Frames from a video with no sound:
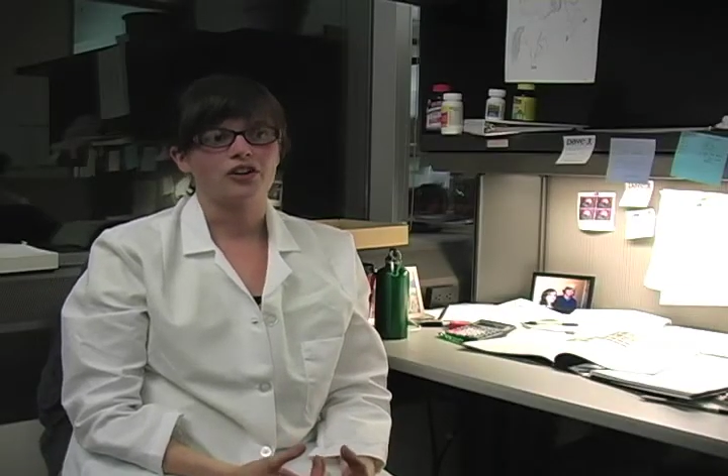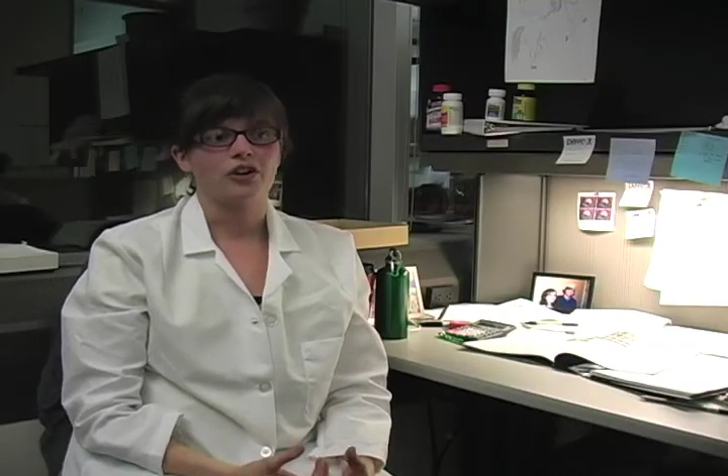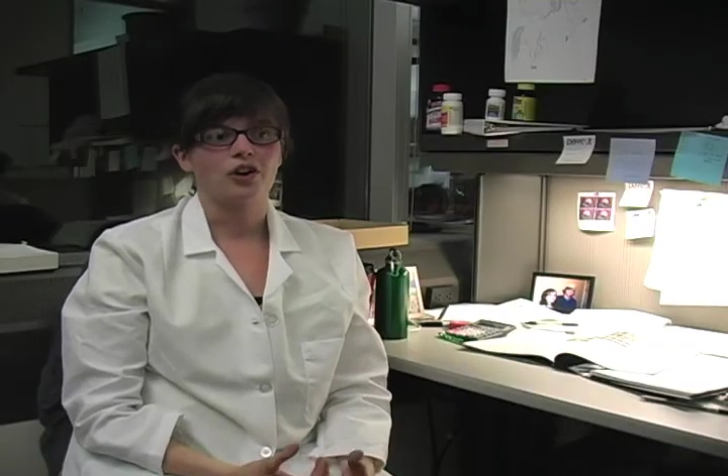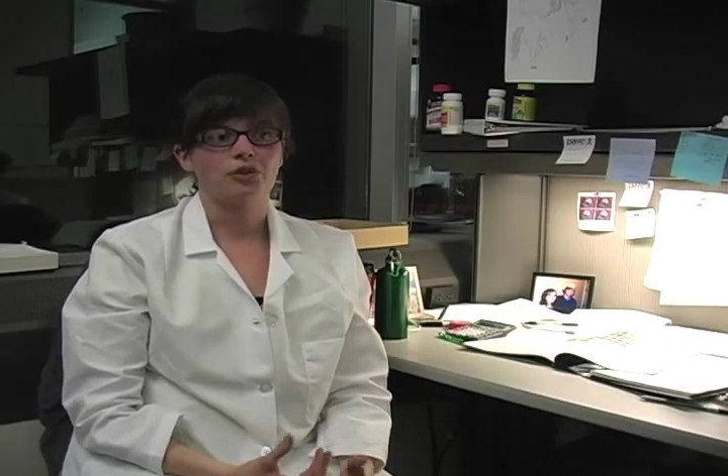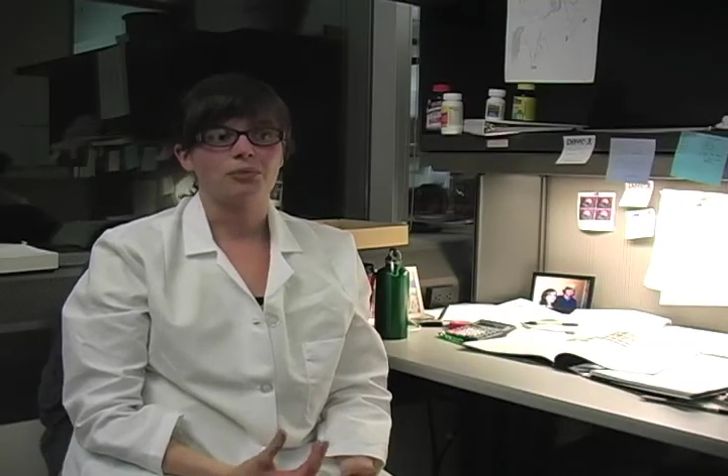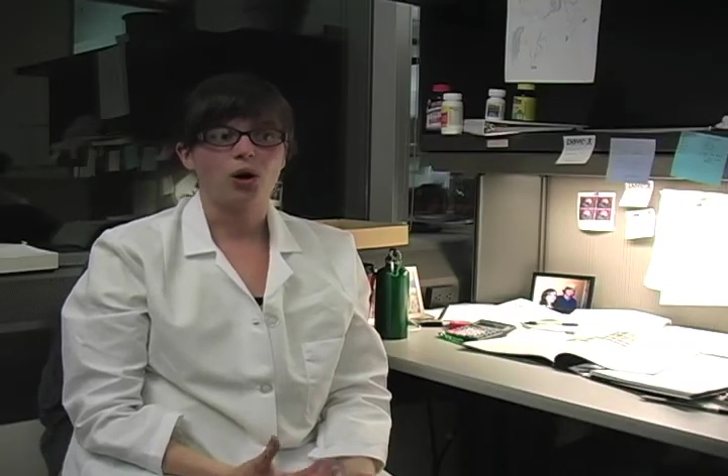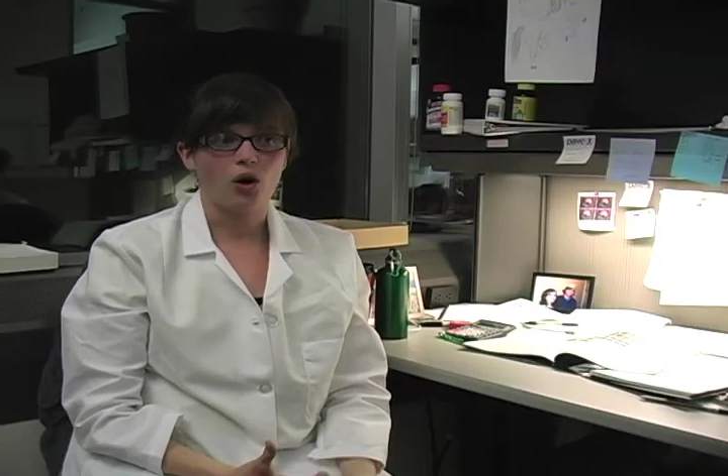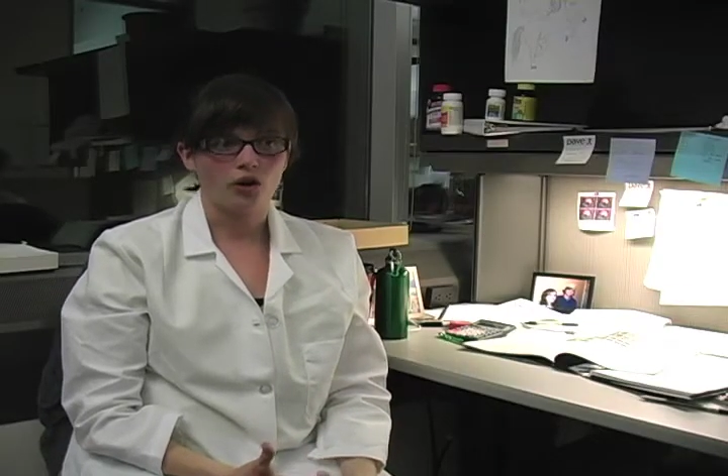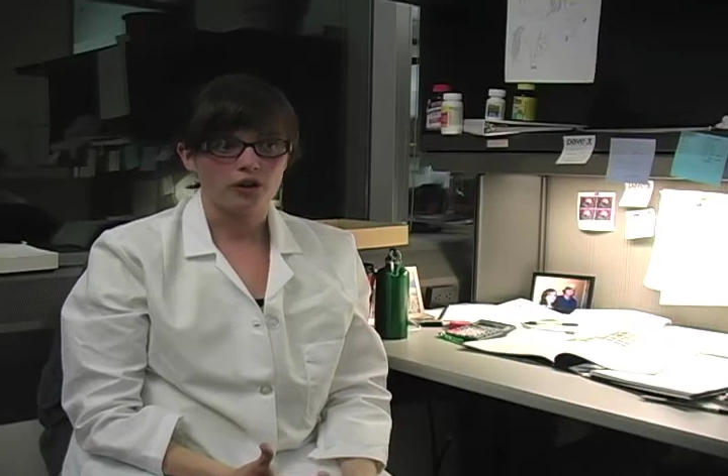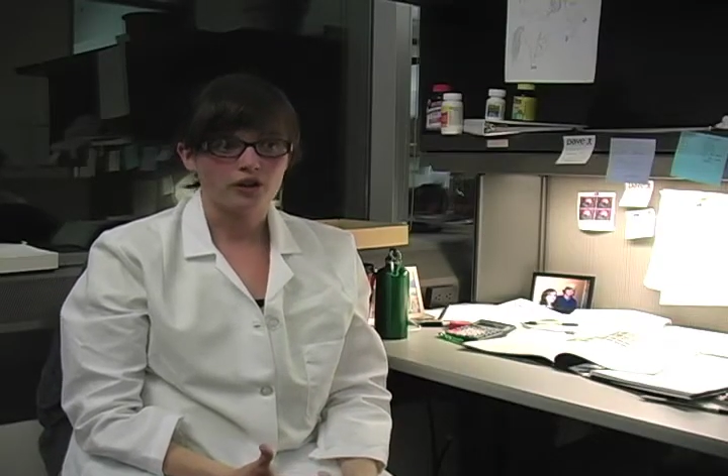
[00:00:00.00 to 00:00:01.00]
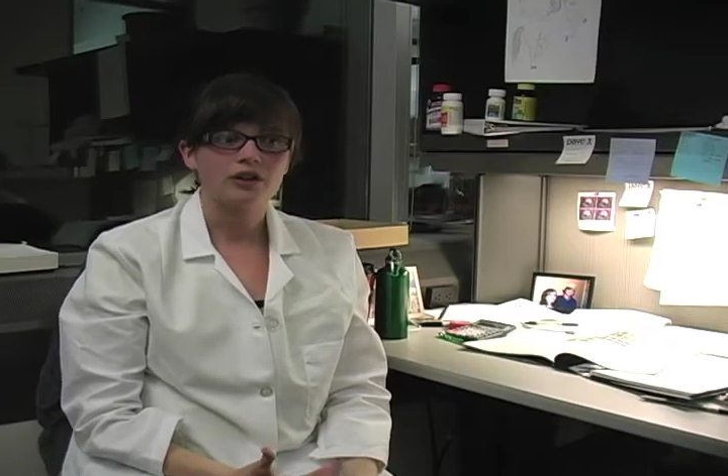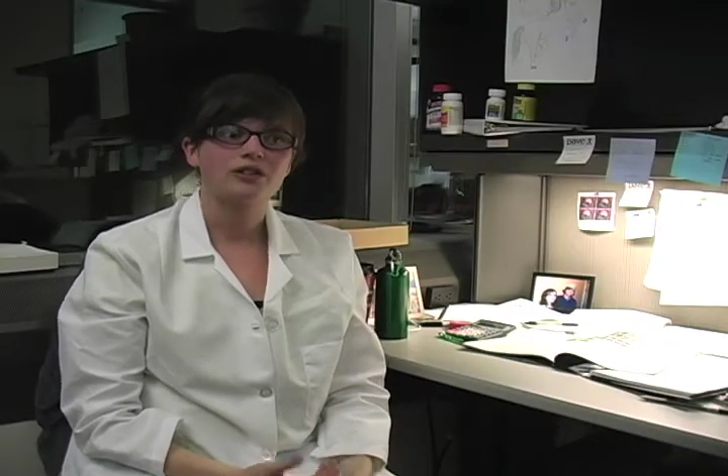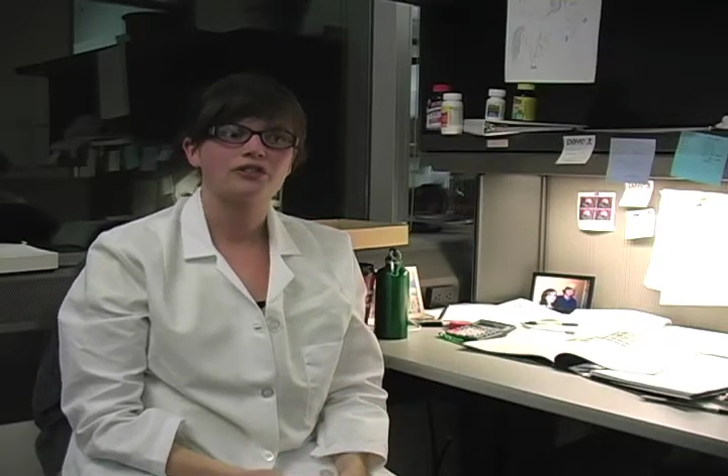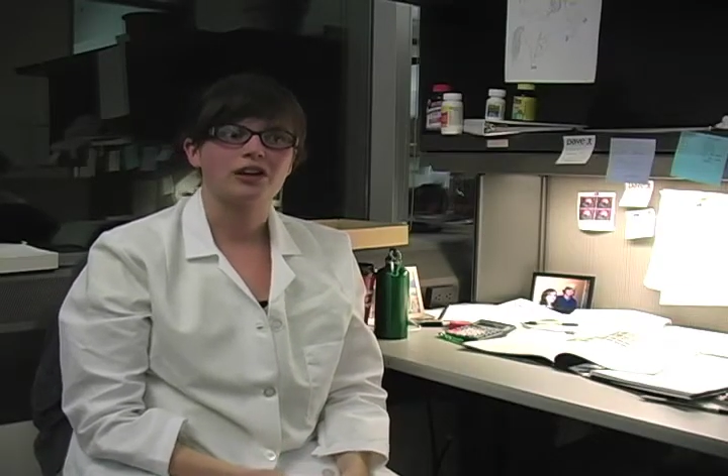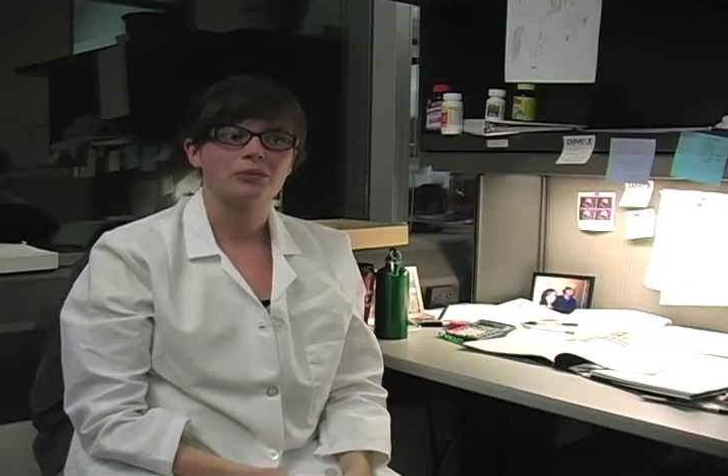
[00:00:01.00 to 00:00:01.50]
called the PAR
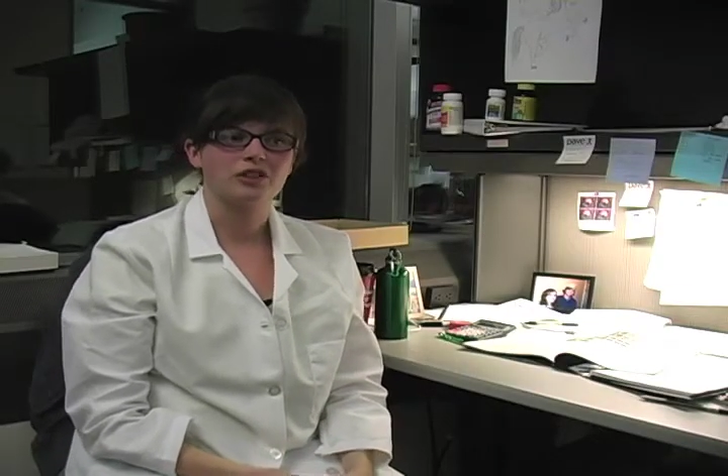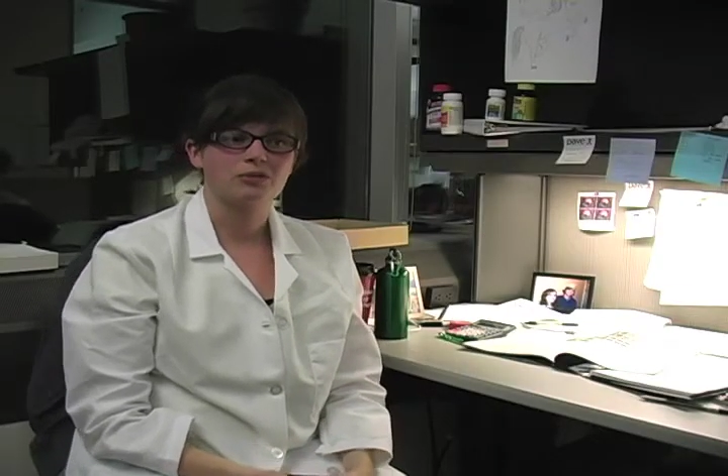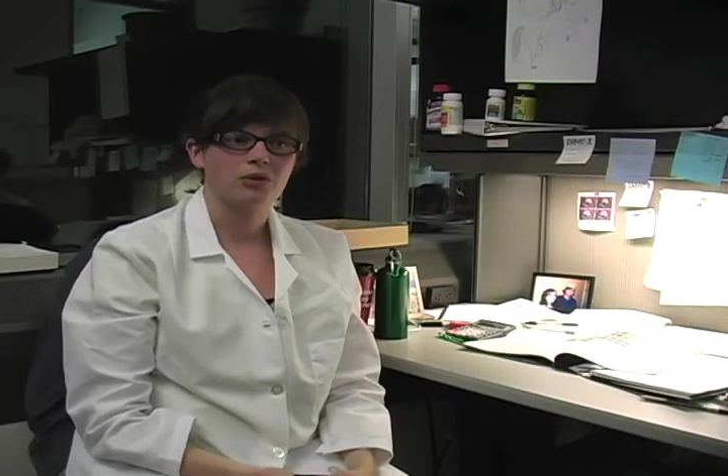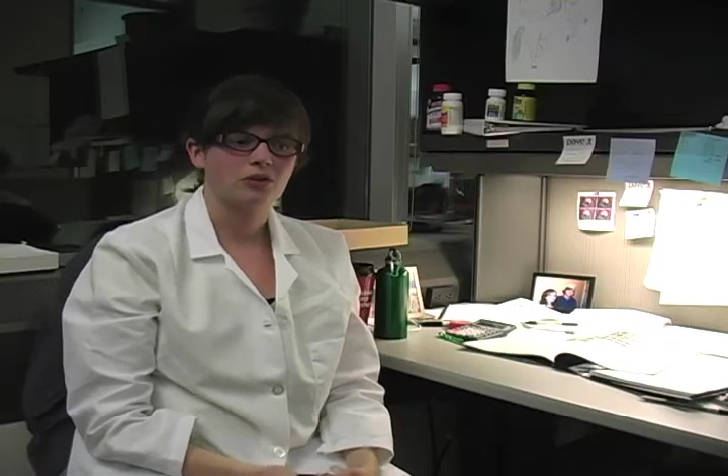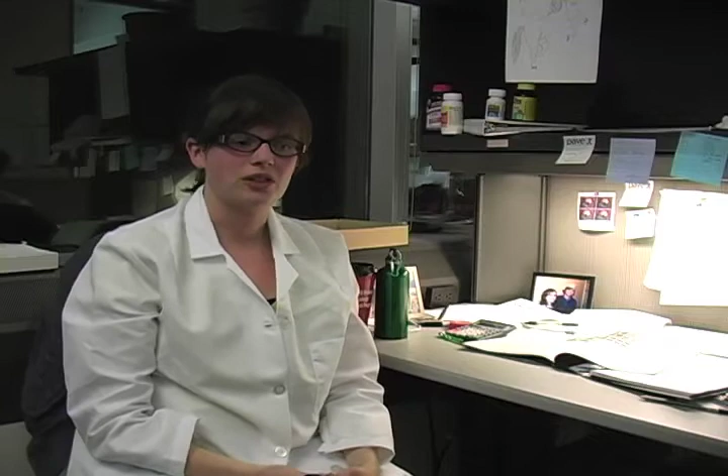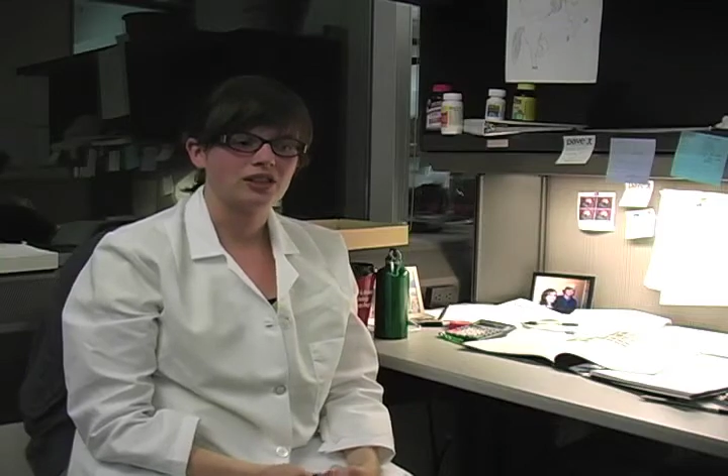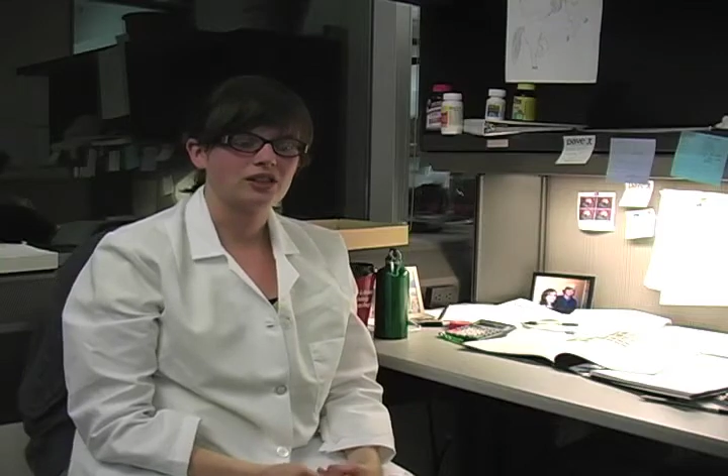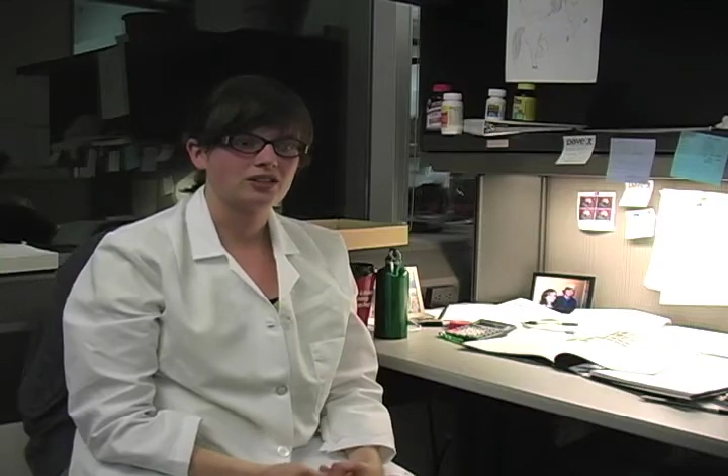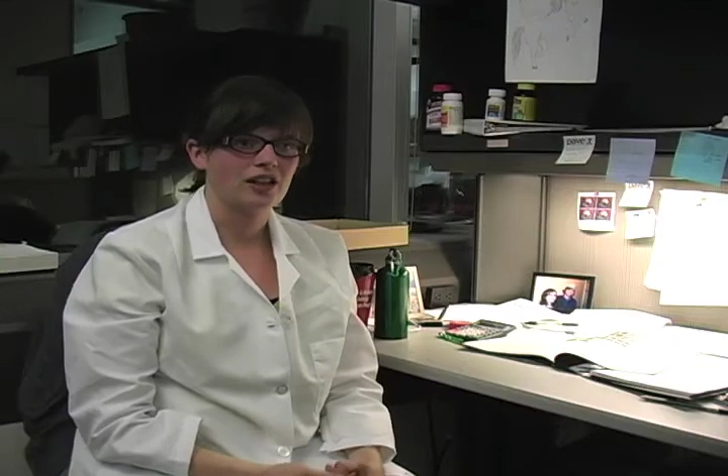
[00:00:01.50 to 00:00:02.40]
family of proteins.